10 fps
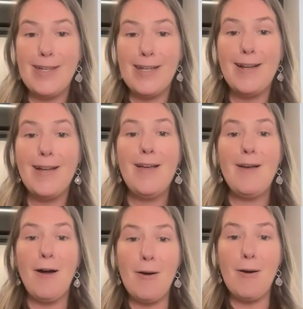feed
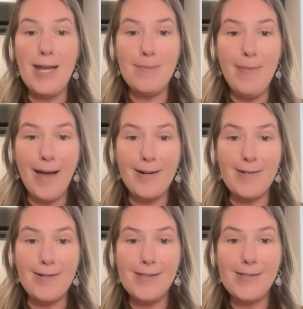our pain
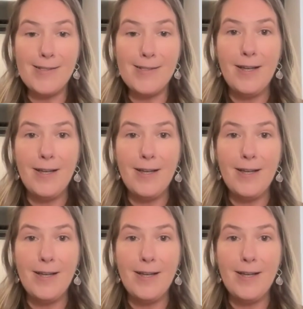patterns.